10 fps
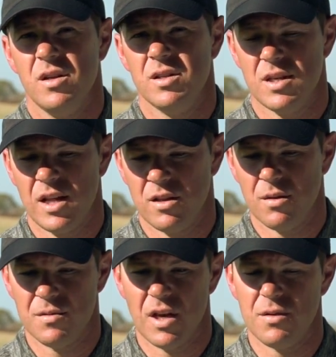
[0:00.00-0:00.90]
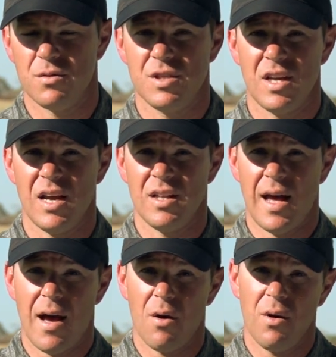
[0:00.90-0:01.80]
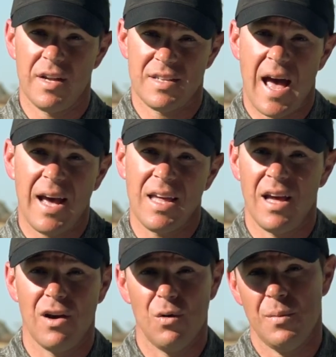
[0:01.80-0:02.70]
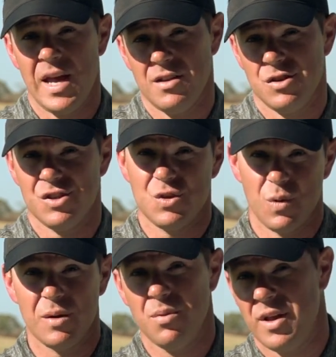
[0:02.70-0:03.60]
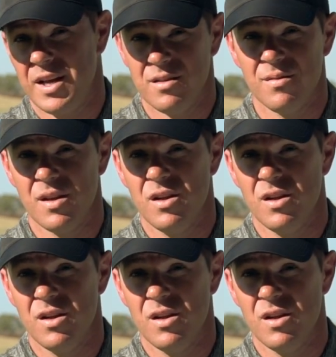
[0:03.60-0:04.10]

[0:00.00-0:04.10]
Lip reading: is getting them to understand how attack angle manages swing plane.